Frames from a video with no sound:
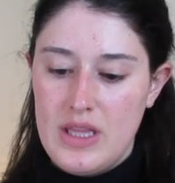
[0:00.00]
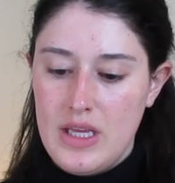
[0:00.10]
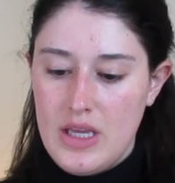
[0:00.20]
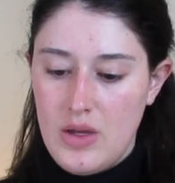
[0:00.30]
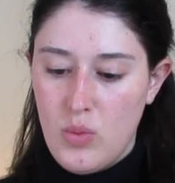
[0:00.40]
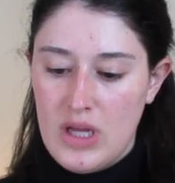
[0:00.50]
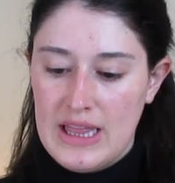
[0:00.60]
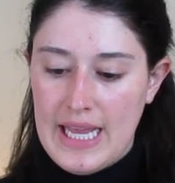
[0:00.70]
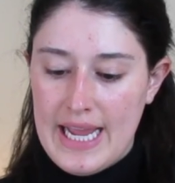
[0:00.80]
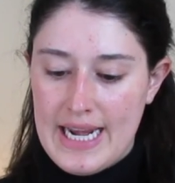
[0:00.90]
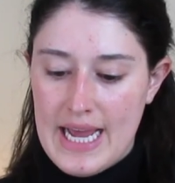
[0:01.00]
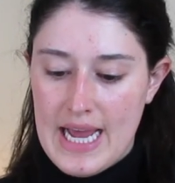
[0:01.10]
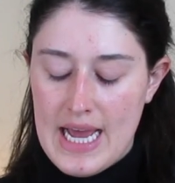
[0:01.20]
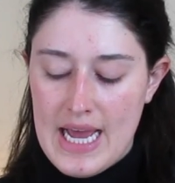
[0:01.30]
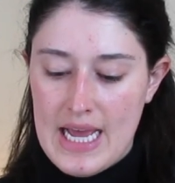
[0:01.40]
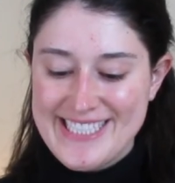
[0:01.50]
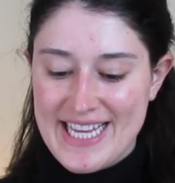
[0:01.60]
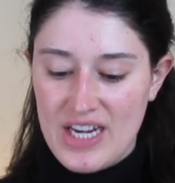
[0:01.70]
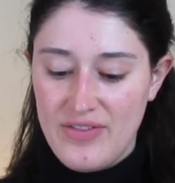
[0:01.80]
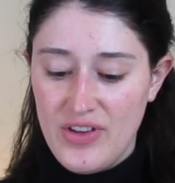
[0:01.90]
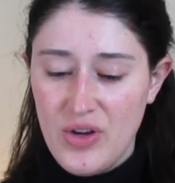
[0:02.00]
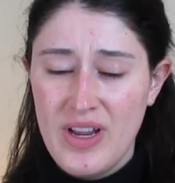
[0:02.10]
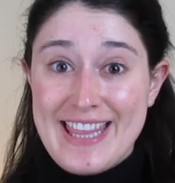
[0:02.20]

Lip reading: the Weleda skin food.